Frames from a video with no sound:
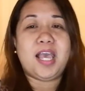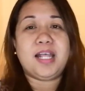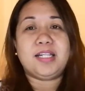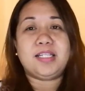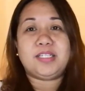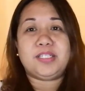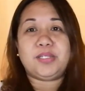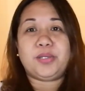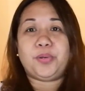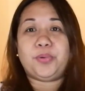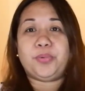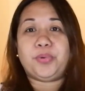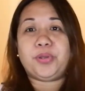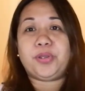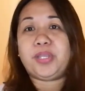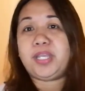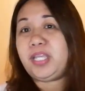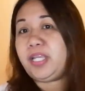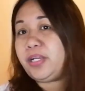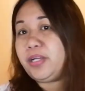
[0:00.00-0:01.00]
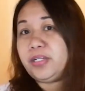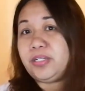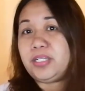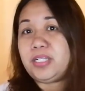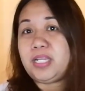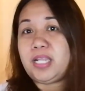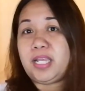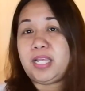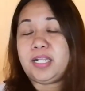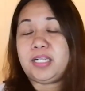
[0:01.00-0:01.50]
And so we're here
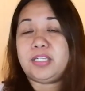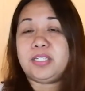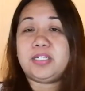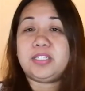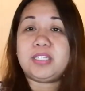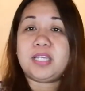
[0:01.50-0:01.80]
today to